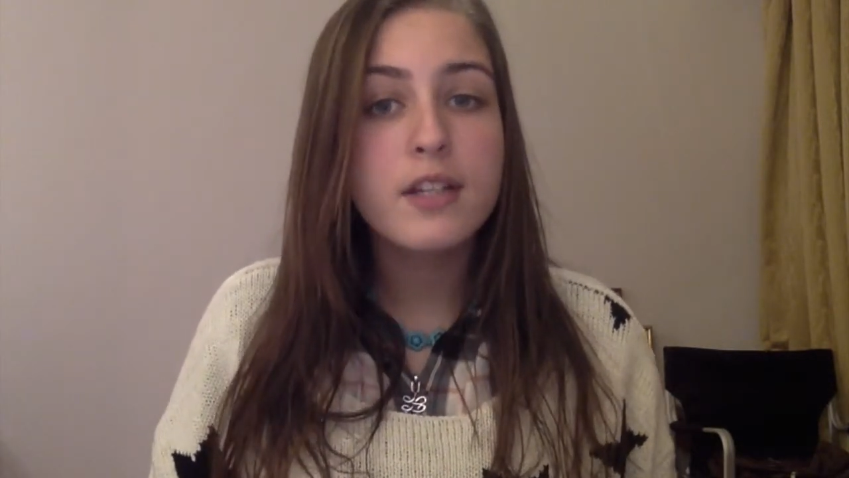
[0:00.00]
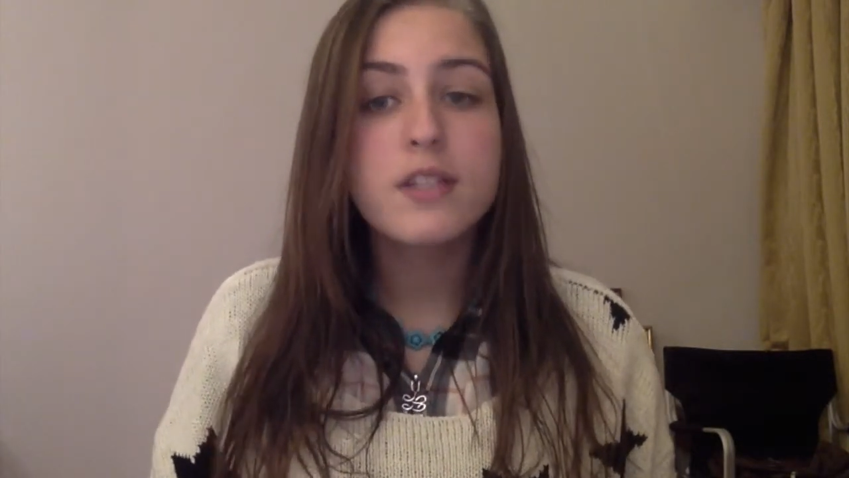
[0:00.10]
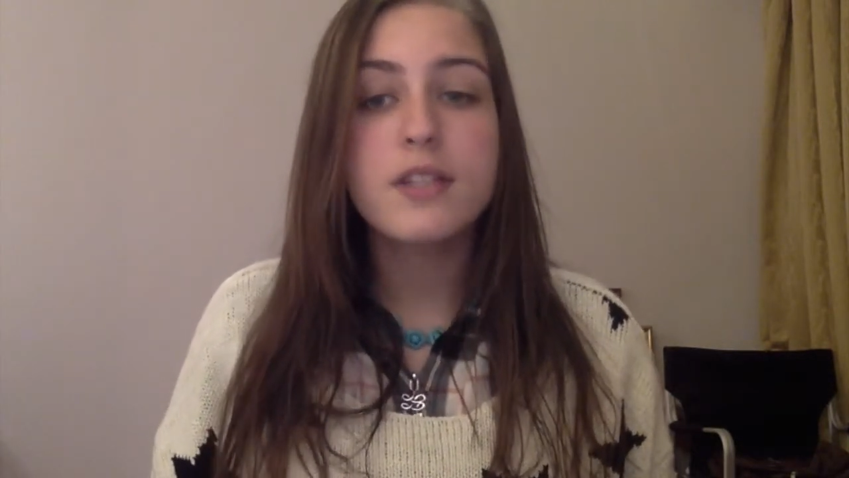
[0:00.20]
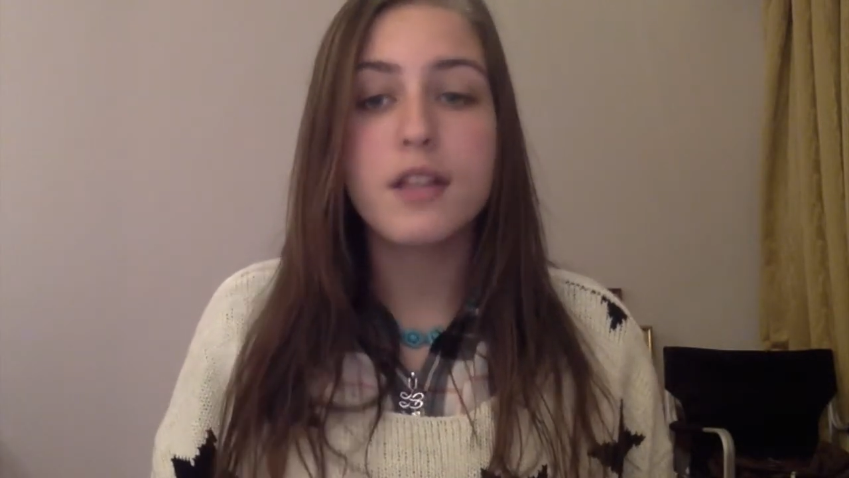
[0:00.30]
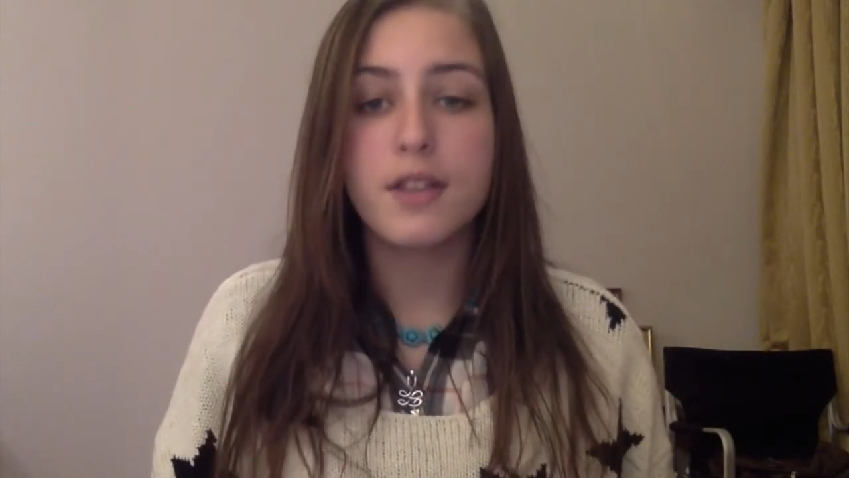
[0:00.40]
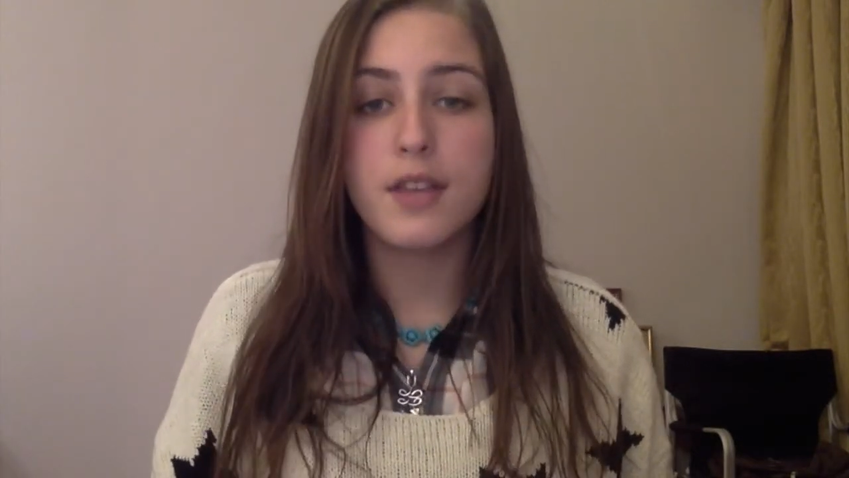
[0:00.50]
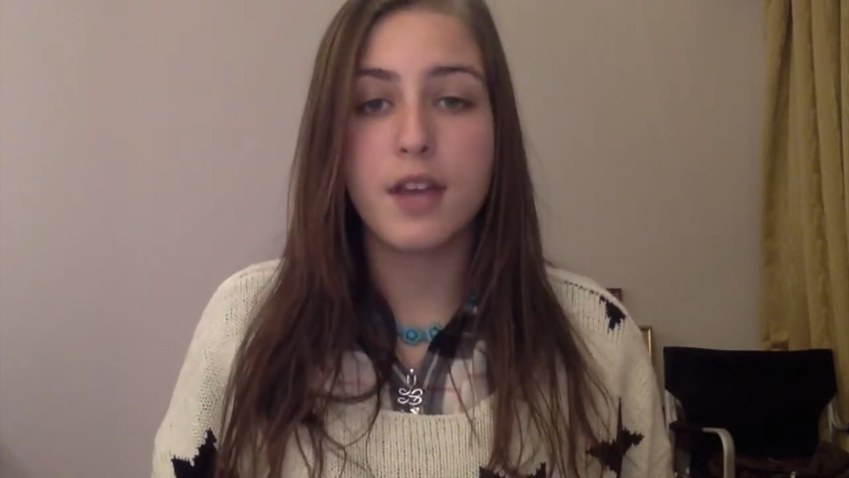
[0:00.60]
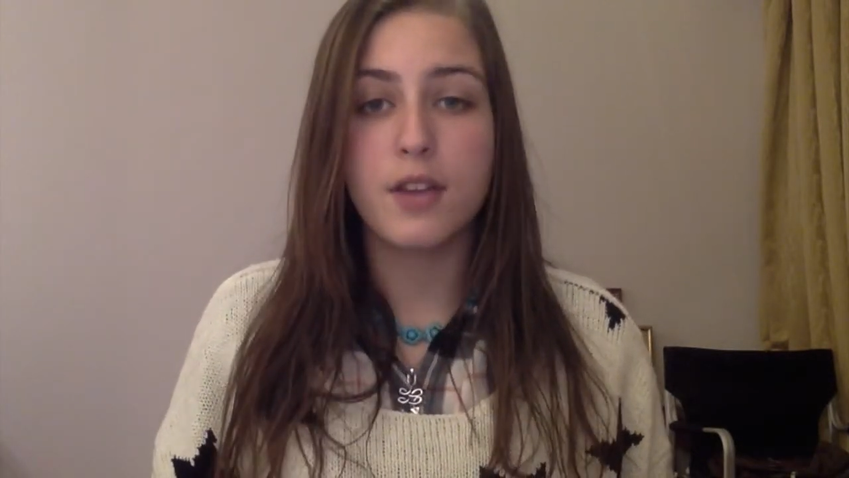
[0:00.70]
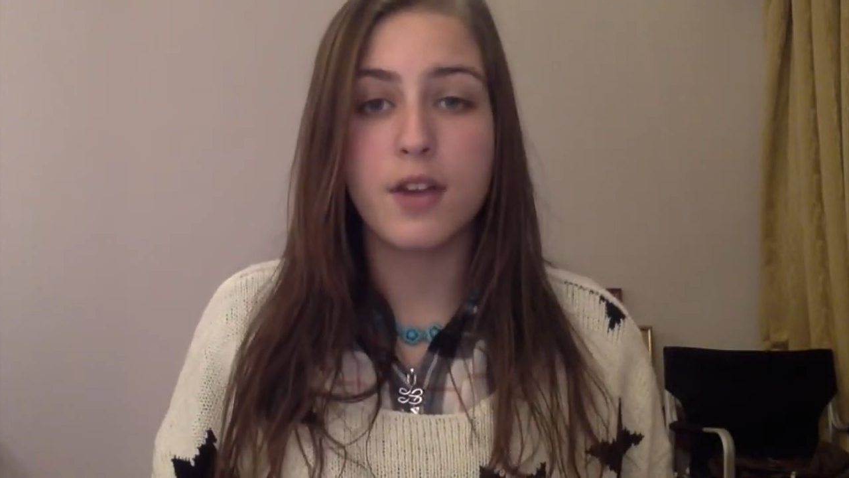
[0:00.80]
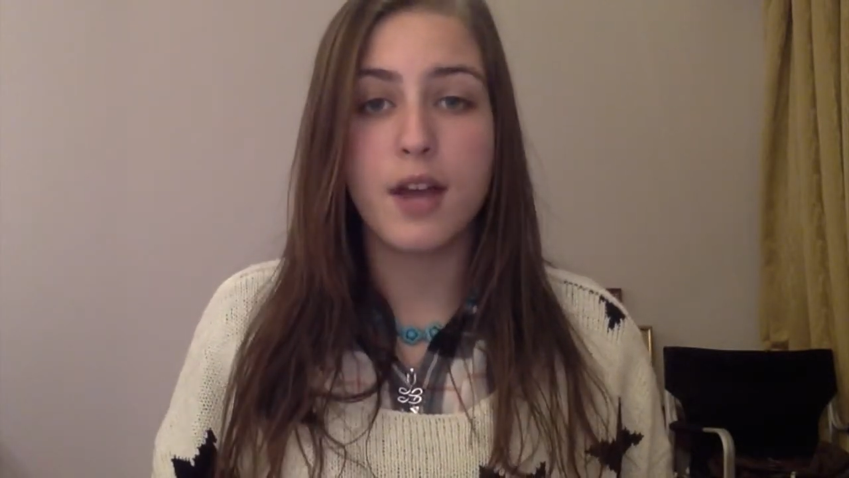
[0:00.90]
said the
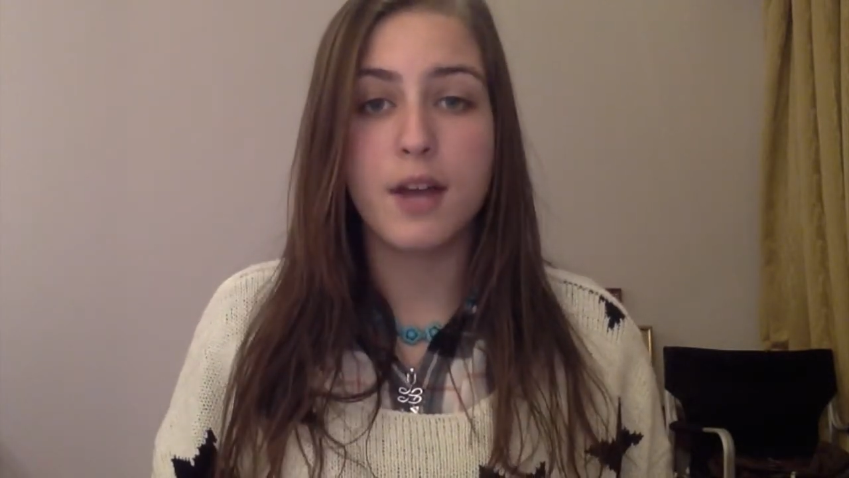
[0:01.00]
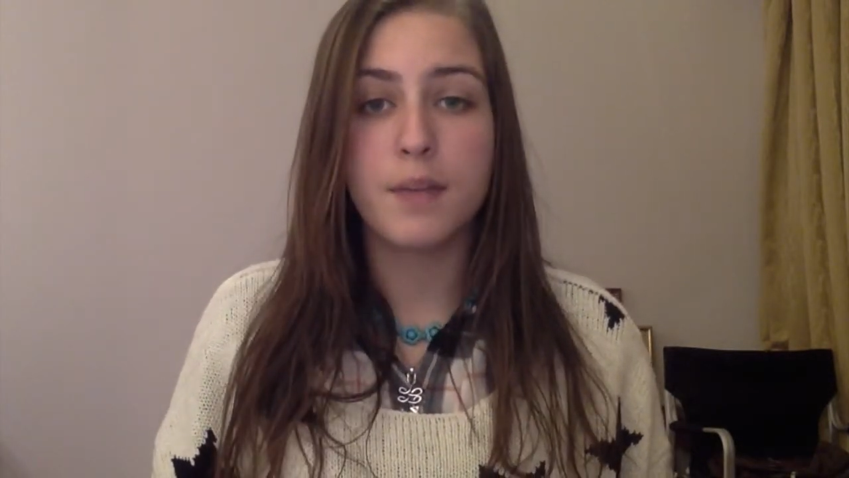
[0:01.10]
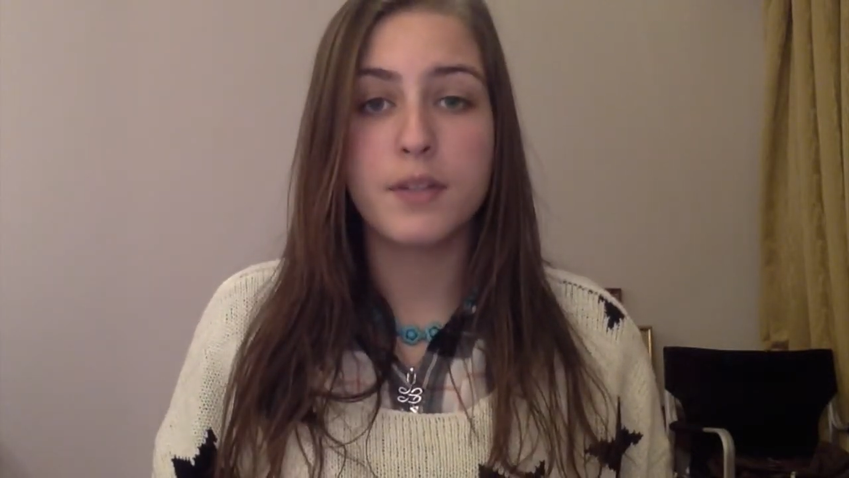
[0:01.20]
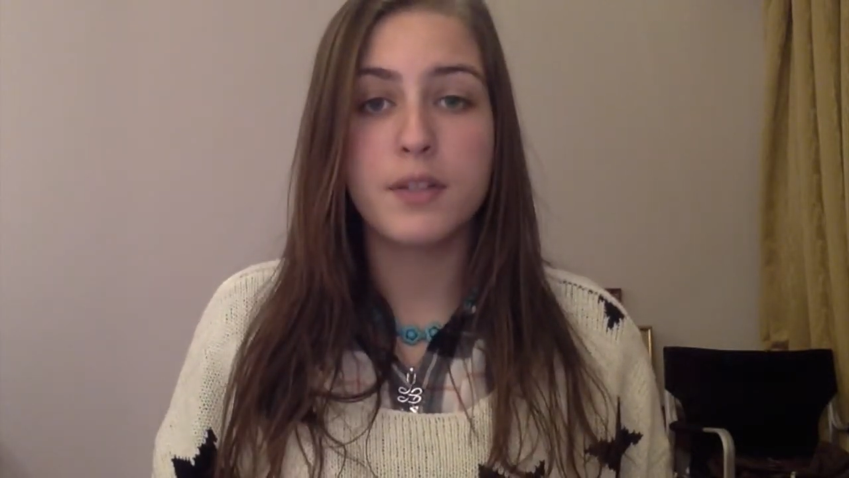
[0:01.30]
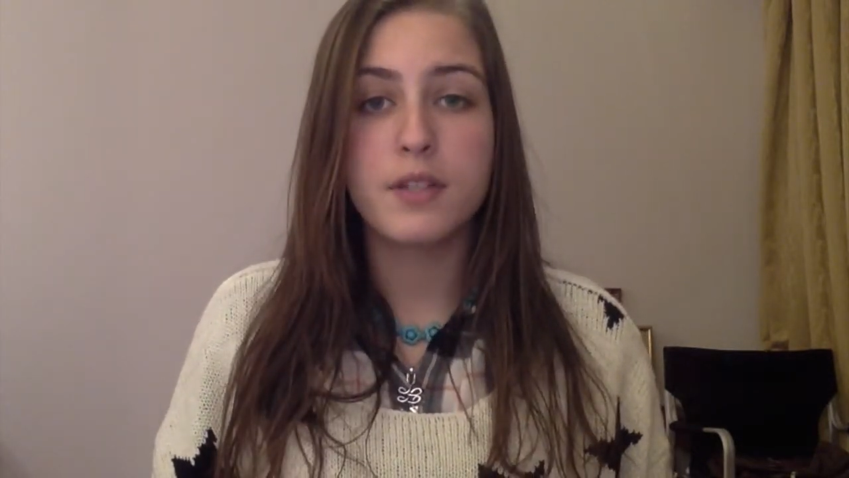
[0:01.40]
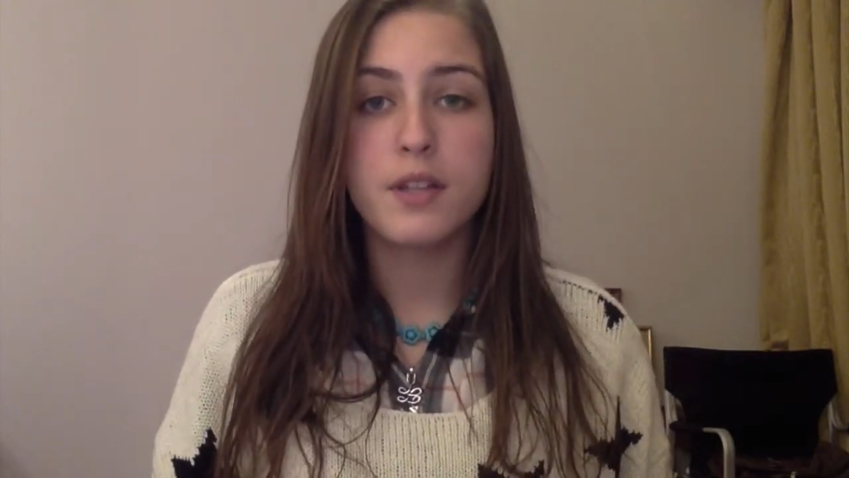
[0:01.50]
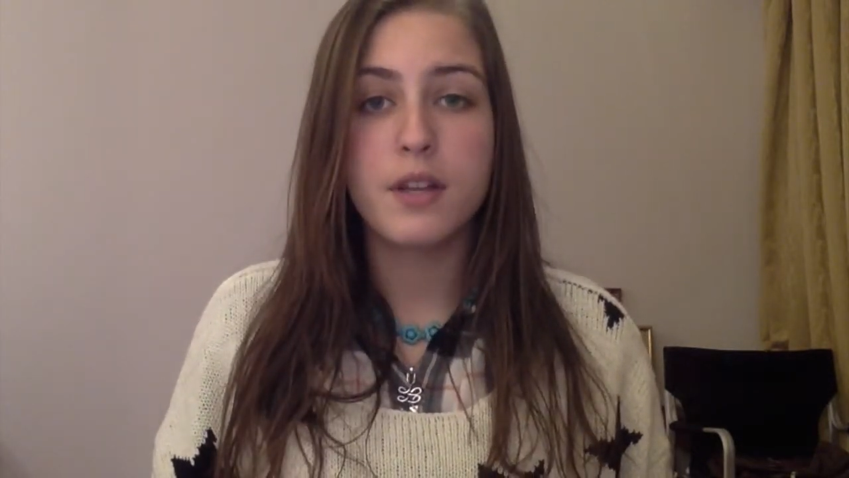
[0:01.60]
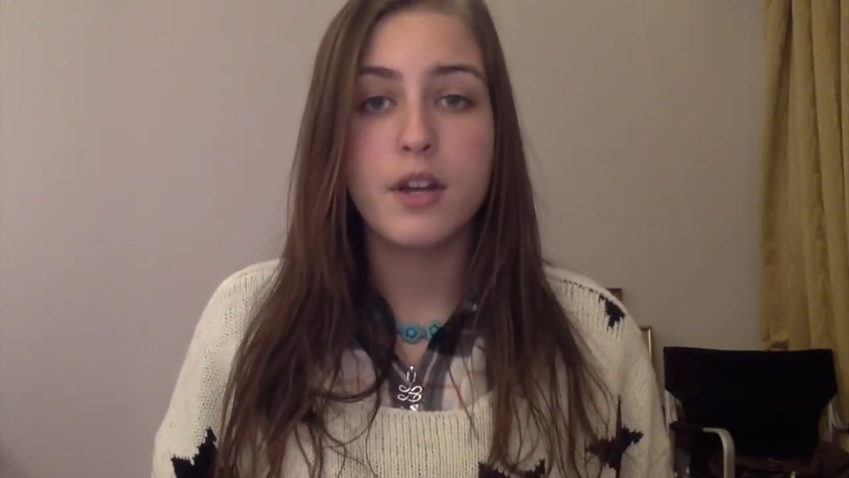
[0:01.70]
other animals.